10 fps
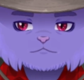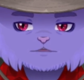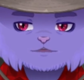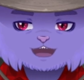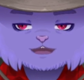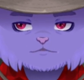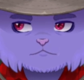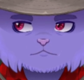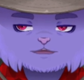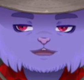But
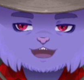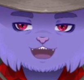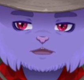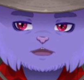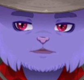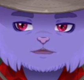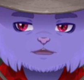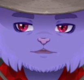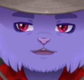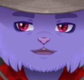another artist was
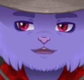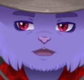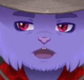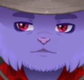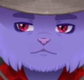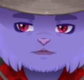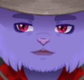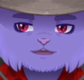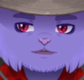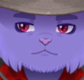doing sort
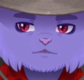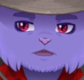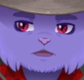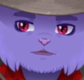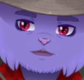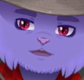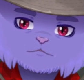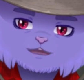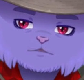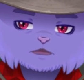of loose
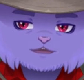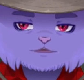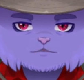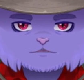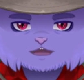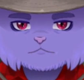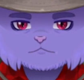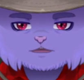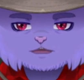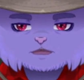
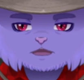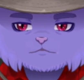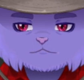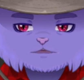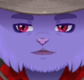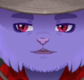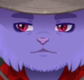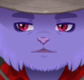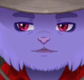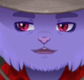interpretations with this flannel
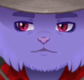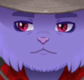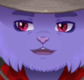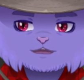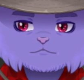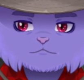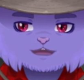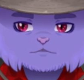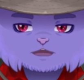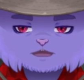shirt,
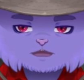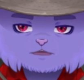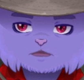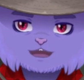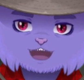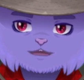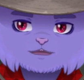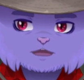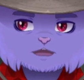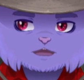and I took that
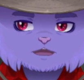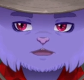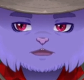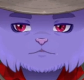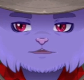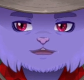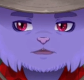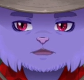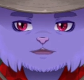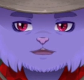idea and I ran with
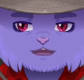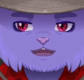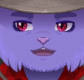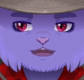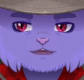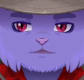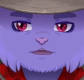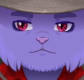it and